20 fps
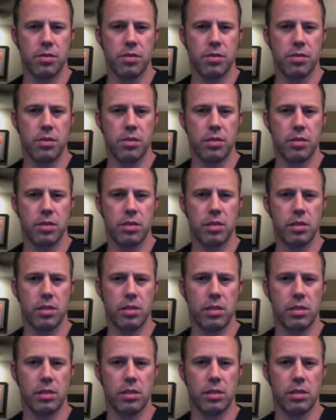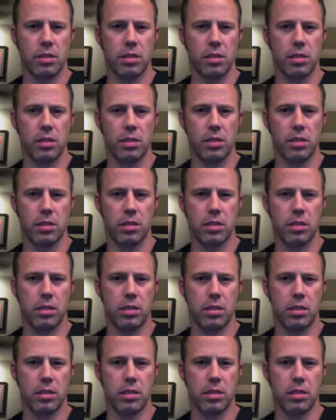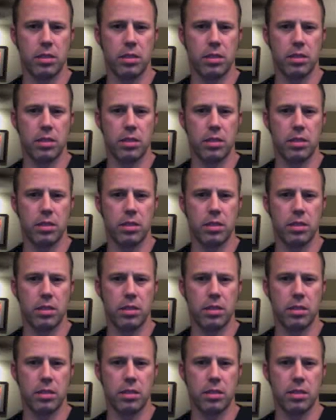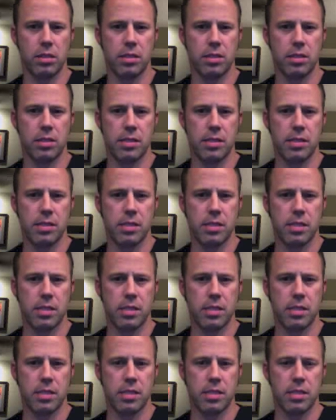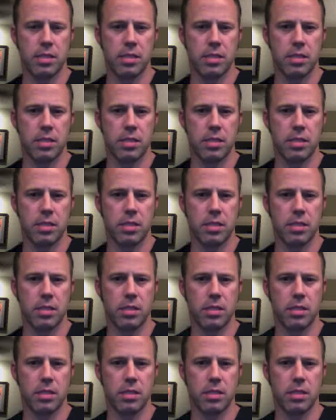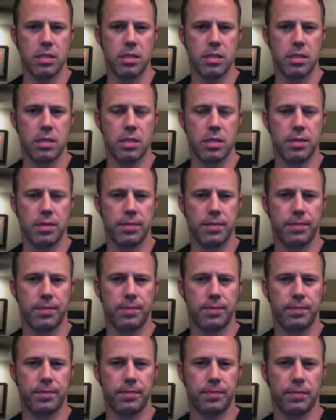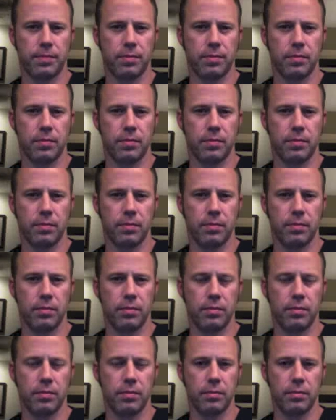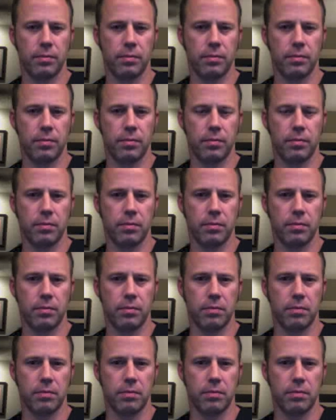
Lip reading: (not speaking)